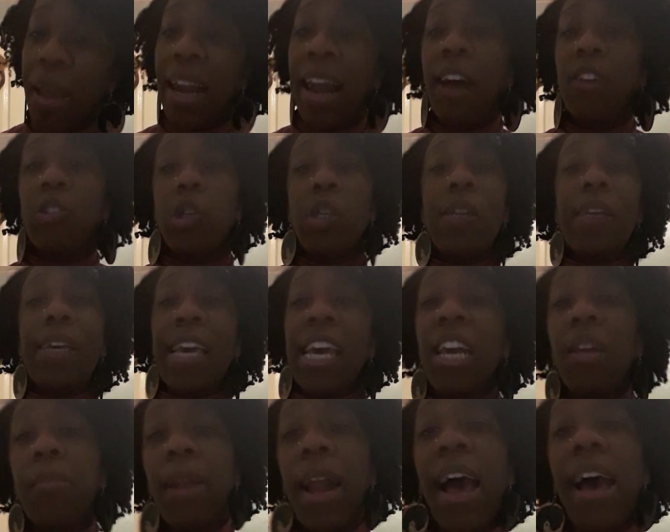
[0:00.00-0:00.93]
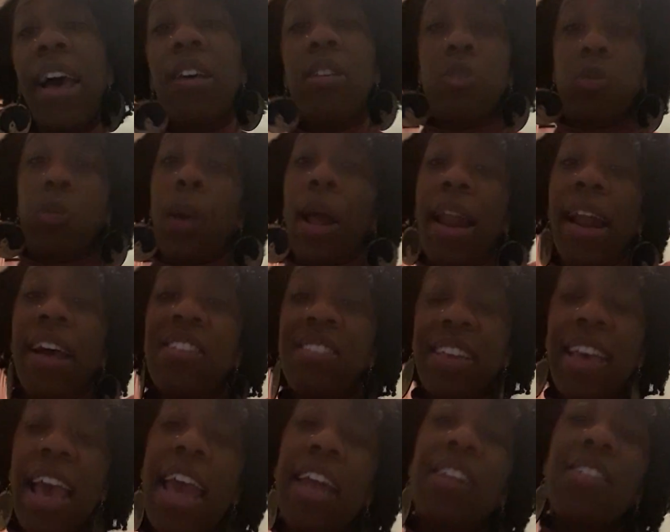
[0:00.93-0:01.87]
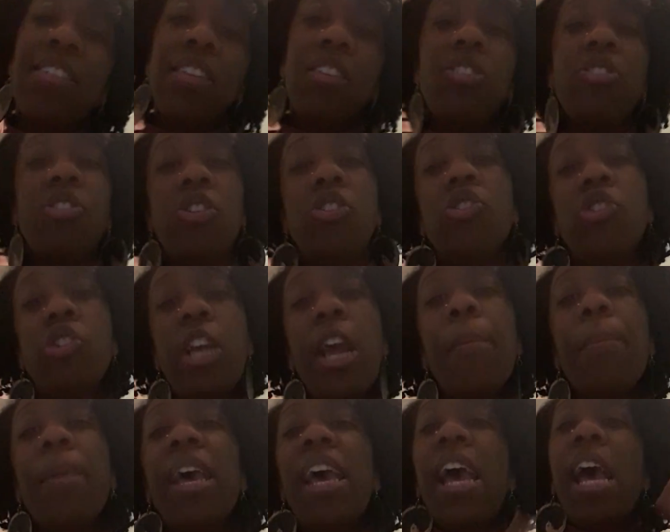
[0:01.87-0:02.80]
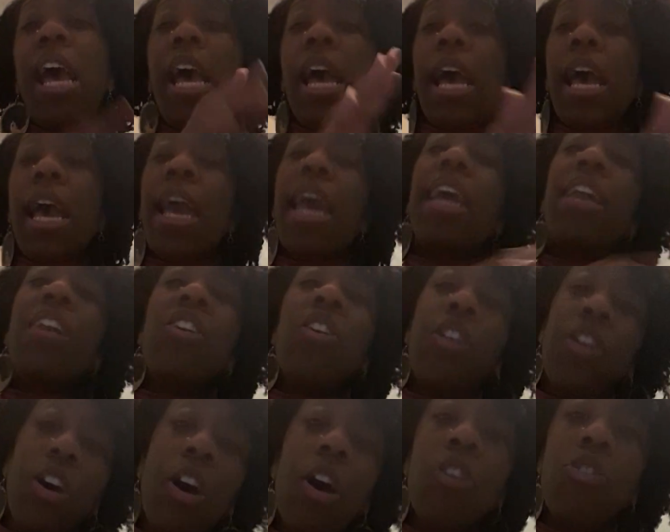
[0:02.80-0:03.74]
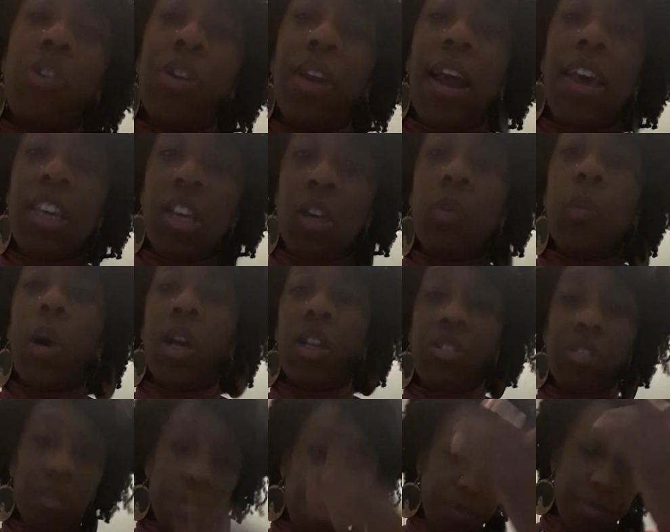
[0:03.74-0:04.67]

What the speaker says: it allows you to keep that as well as gain a citizenship in the other country that you want